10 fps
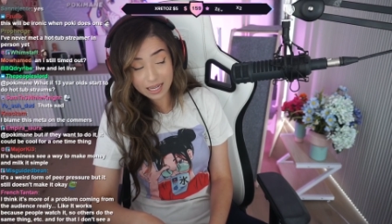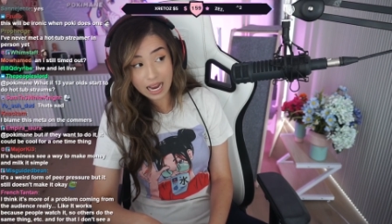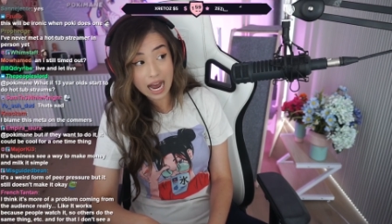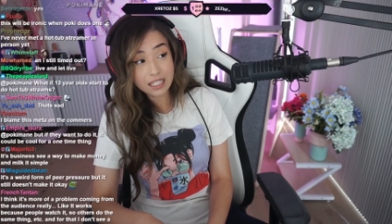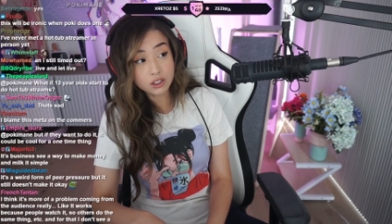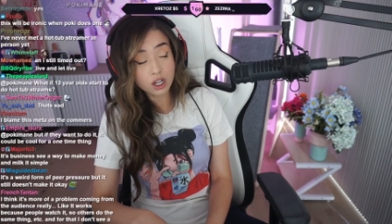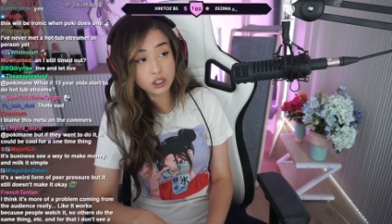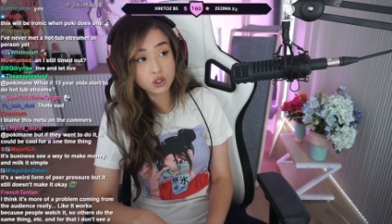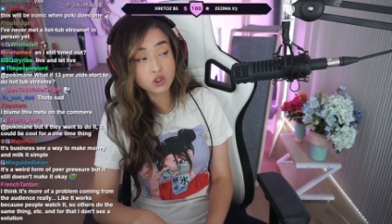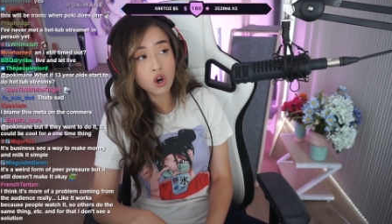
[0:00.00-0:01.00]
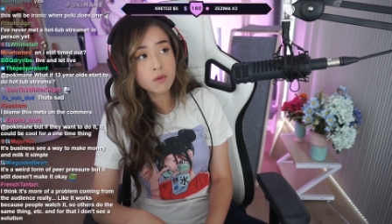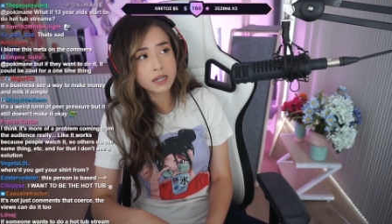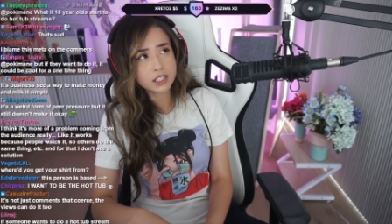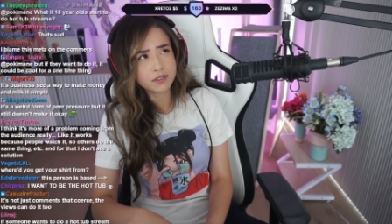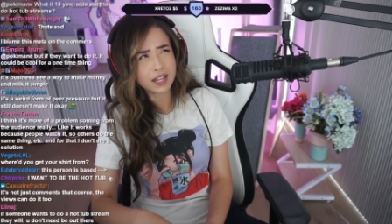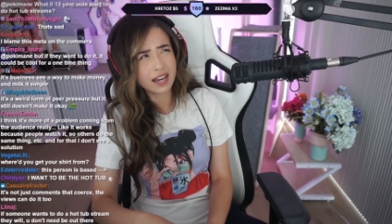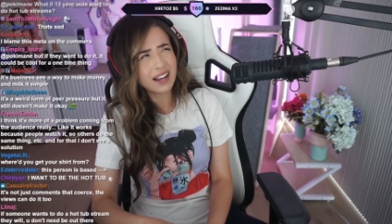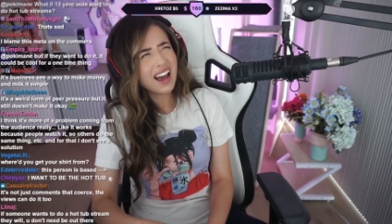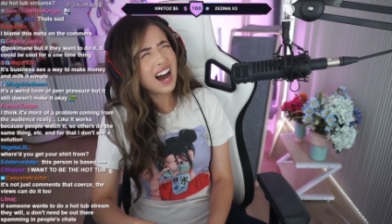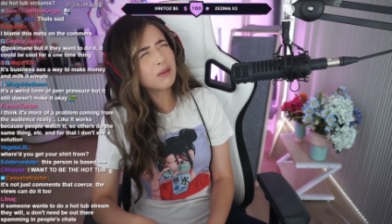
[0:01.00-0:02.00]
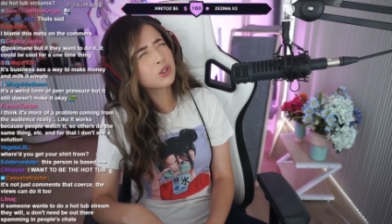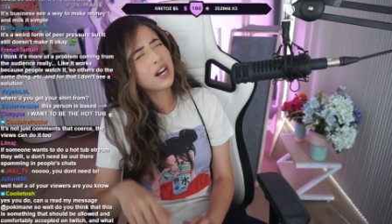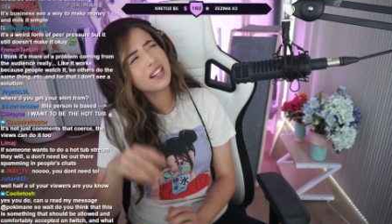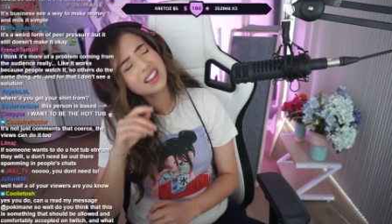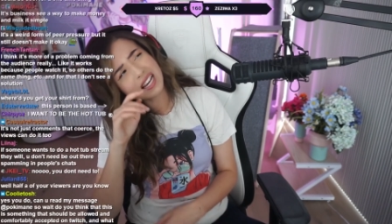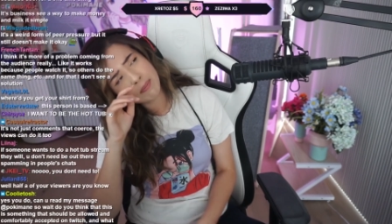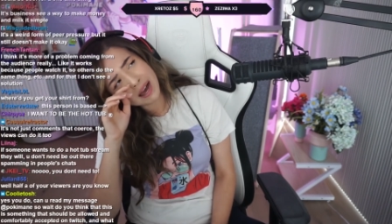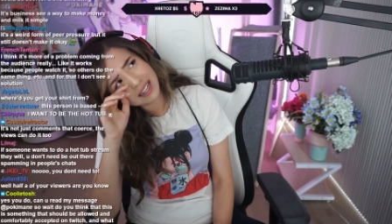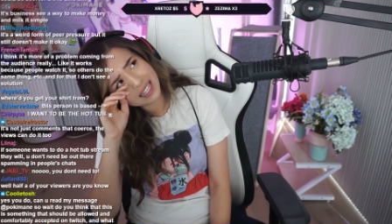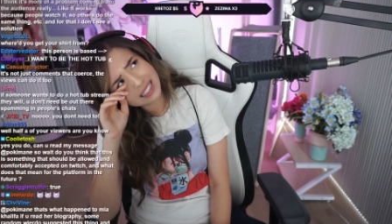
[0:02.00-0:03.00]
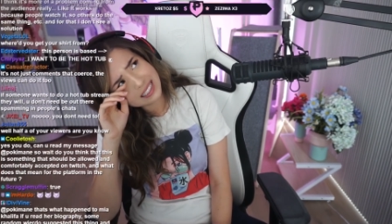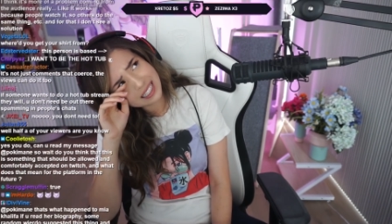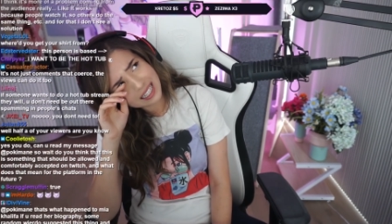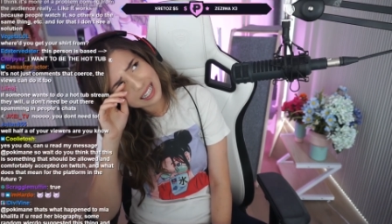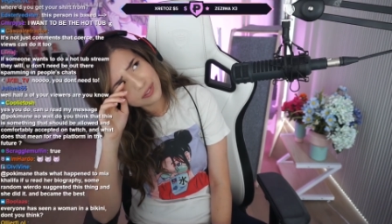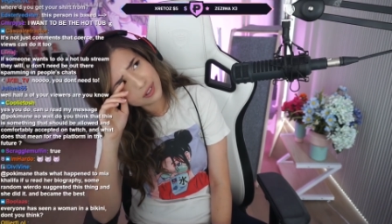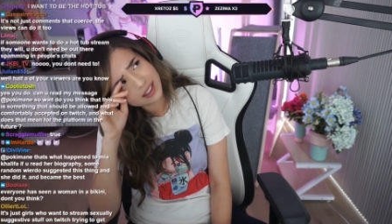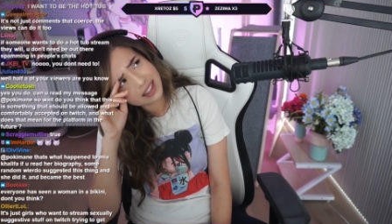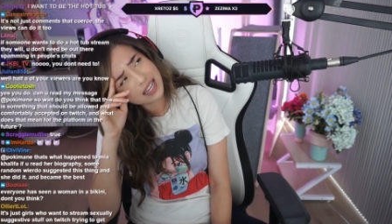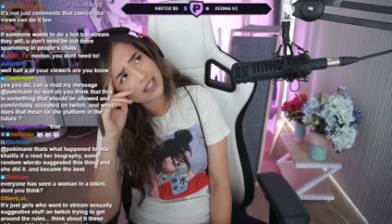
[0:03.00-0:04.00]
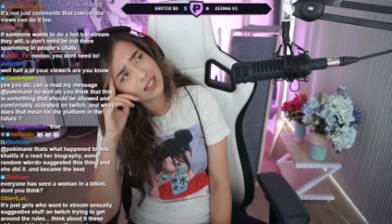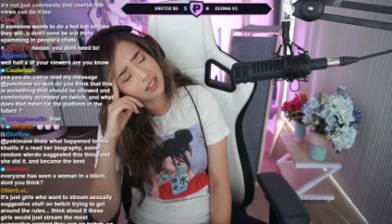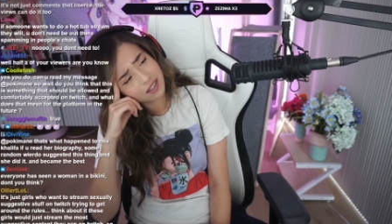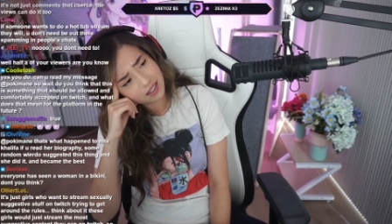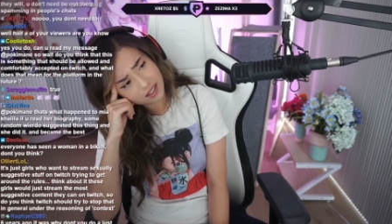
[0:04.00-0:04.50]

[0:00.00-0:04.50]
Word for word: Like, I saw so much of that. I'm trying to think back, like, did I ever think,